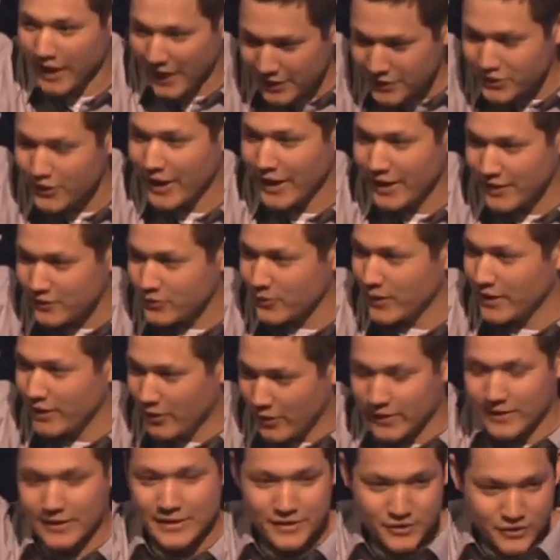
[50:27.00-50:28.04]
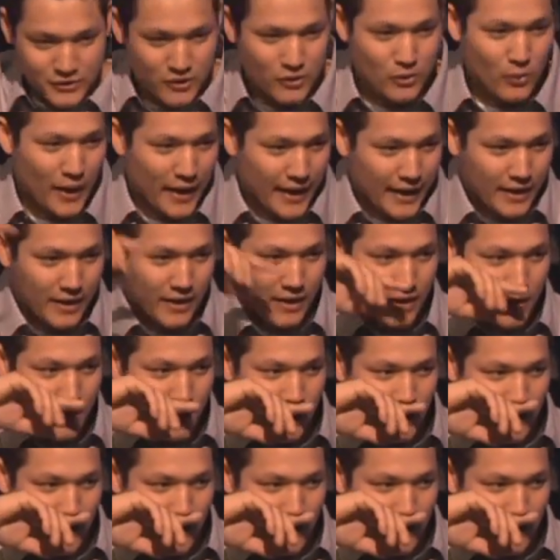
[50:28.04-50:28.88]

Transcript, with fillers: nod your head so I know at least you're awake.